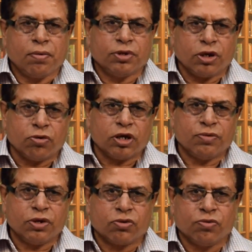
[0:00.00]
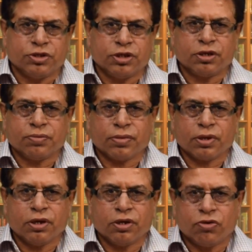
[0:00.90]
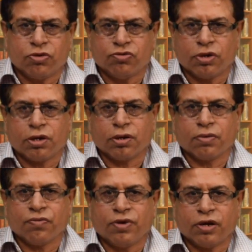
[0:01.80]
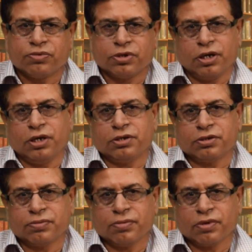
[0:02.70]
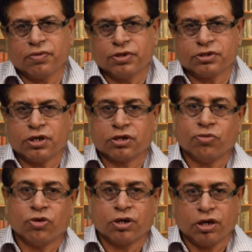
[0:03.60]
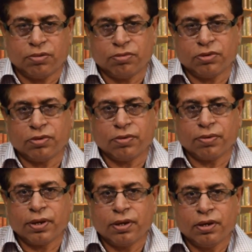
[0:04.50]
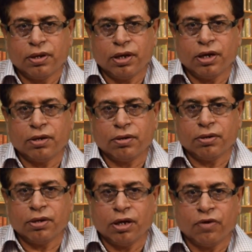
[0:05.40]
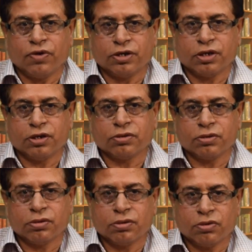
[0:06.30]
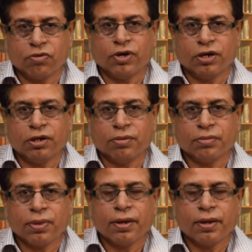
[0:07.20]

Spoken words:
without having to visit individual websites, which takes more time and efforts also to find them.